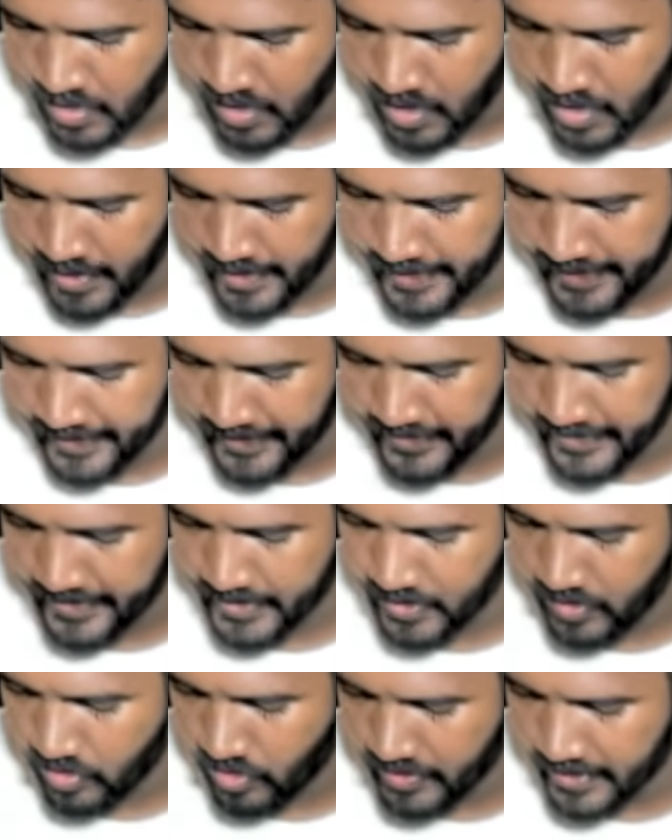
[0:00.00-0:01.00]
high return
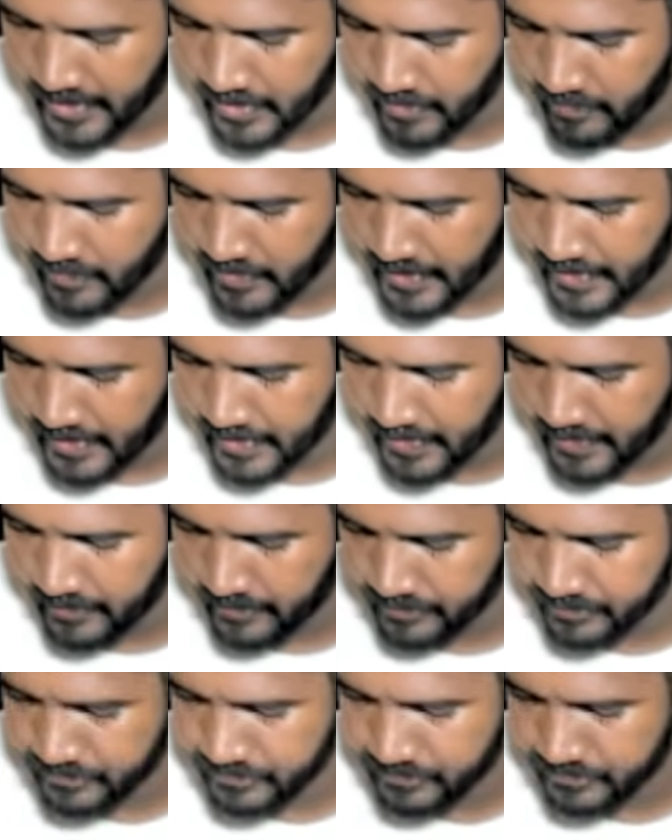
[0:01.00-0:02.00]
on equity,
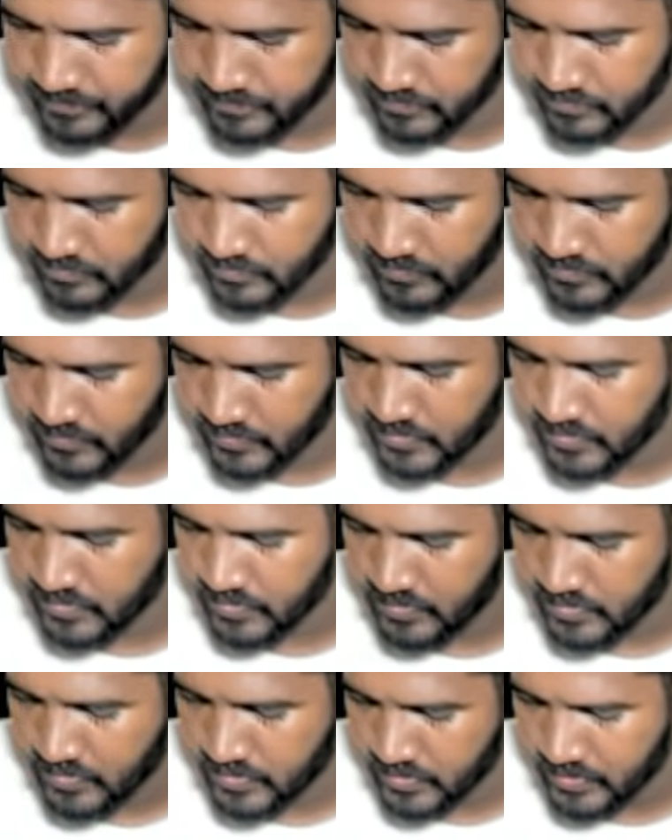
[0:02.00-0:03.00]

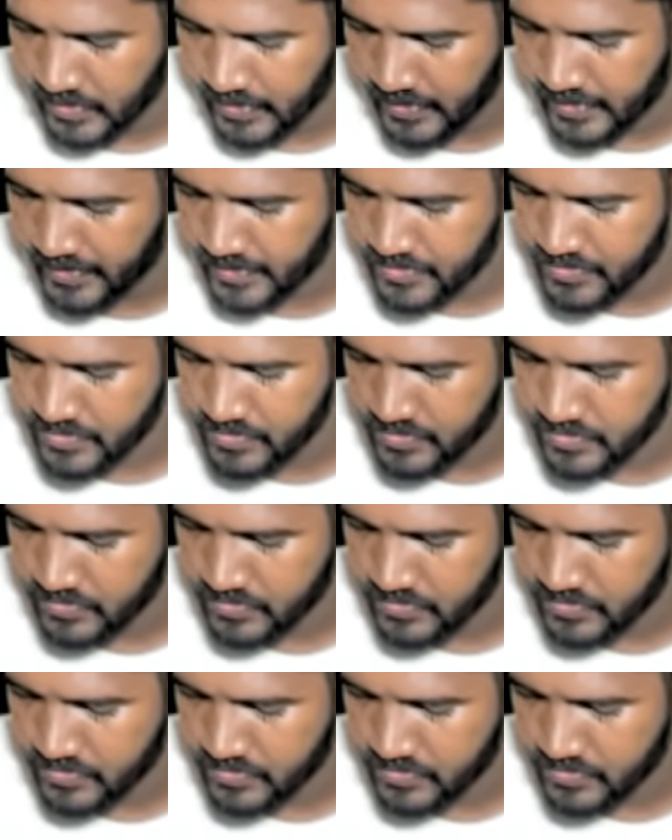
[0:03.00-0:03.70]
that is